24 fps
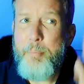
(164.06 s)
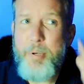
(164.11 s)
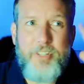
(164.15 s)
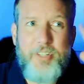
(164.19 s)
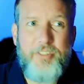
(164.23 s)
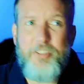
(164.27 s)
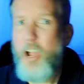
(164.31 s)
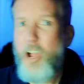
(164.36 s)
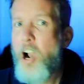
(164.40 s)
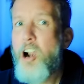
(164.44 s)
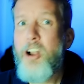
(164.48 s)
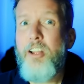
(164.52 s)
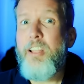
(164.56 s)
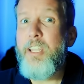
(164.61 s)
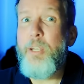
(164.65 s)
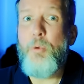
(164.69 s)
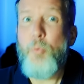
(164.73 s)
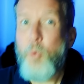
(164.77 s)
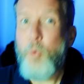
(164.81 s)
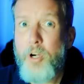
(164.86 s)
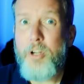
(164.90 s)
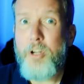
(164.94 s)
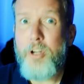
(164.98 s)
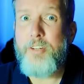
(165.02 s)
bizarrely
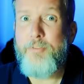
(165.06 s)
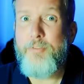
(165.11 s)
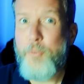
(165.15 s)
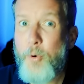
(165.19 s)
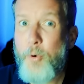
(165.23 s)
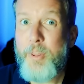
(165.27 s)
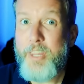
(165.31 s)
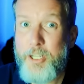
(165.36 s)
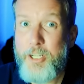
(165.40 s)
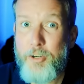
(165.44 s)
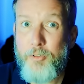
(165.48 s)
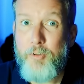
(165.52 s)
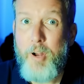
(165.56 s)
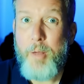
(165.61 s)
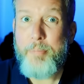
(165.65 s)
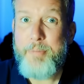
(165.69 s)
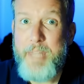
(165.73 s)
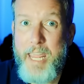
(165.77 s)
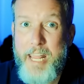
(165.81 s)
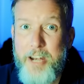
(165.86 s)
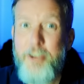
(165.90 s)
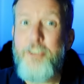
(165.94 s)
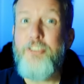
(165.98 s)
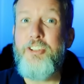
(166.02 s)
worked for the corrupt
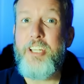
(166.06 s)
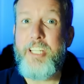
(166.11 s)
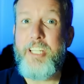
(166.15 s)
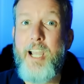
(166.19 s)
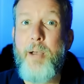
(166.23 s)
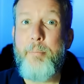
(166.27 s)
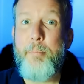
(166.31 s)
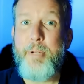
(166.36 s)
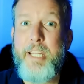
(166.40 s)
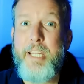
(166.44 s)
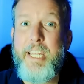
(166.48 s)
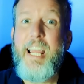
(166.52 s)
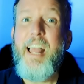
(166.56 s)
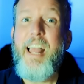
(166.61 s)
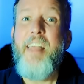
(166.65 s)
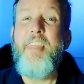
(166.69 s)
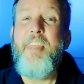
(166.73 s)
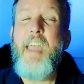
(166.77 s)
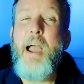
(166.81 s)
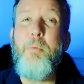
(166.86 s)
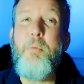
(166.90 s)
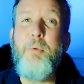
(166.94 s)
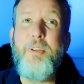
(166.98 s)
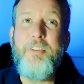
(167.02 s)
energy company
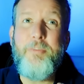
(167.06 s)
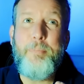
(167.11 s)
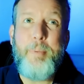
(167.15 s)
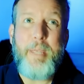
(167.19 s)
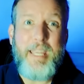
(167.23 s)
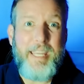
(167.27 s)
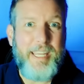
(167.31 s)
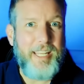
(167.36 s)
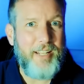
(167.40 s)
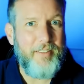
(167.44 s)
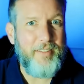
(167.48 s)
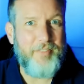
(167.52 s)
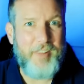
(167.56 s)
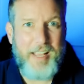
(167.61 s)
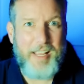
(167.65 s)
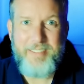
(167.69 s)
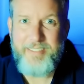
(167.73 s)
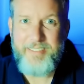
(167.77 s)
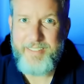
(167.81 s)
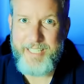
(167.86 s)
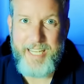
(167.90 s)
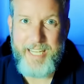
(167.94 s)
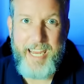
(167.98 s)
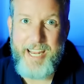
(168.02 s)
that was being
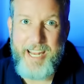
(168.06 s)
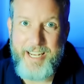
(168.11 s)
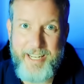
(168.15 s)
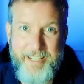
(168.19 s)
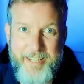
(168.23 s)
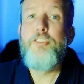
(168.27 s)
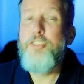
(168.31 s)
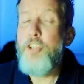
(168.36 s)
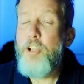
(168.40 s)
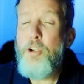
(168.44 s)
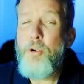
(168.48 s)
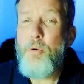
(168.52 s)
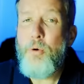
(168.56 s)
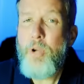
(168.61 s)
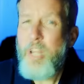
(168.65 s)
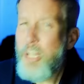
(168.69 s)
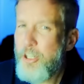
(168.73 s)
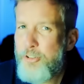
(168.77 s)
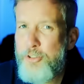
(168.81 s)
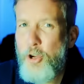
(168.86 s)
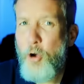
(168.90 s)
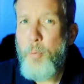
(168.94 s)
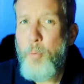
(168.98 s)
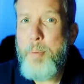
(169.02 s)
investigated. Two,
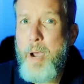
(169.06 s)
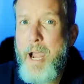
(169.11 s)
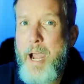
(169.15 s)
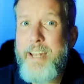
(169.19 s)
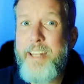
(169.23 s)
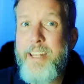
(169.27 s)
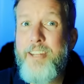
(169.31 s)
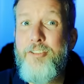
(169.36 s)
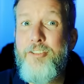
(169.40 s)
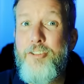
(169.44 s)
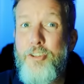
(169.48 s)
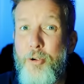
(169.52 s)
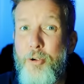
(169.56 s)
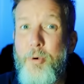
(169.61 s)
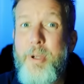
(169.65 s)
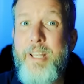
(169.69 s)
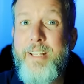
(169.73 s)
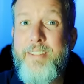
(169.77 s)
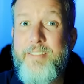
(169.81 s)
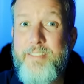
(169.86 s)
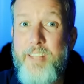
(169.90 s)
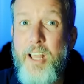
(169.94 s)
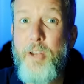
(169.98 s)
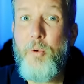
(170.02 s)
Joe Biden knew
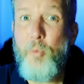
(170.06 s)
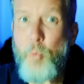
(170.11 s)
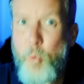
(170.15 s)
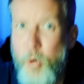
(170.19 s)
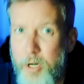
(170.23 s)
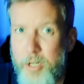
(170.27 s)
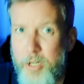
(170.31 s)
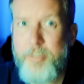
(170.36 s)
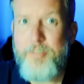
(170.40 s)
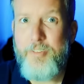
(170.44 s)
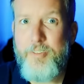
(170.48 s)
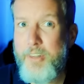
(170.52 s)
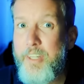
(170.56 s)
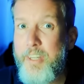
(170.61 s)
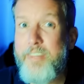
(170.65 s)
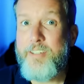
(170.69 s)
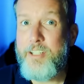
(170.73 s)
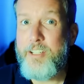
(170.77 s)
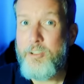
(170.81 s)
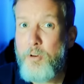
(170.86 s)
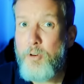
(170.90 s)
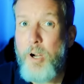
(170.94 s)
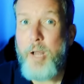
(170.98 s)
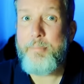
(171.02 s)
his son worked for this
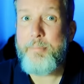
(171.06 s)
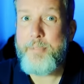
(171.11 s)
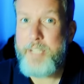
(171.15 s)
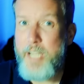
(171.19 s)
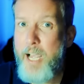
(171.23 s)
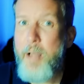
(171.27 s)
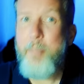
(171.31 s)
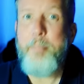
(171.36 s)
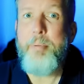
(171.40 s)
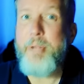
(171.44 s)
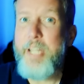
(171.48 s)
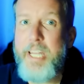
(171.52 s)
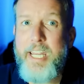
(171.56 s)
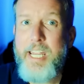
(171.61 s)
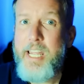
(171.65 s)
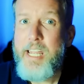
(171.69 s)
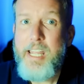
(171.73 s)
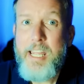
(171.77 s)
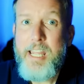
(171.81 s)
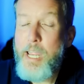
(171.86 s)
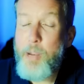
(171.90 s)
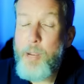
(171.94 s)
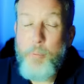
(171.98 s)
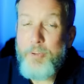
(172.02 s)
corrupt company
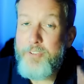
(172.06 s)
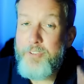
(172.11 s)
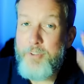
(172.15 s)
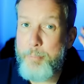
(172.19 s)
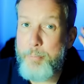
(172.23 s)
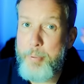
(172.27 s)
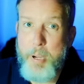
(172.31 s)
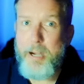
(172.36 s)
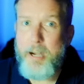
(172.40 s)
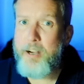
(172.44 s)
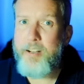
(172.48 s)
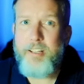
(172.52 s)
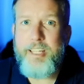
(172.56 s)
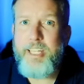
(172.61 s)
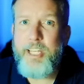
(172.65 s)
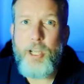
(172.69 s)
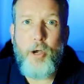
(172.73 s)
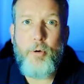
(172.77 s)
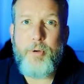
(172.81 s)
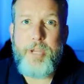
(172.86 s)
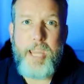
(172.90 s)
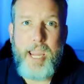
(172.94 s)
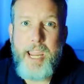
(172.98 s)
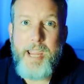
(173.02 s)
and was apparently
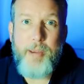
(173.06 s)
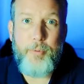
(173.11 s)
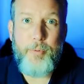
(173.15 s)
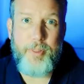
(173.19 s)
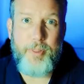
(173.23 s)
okay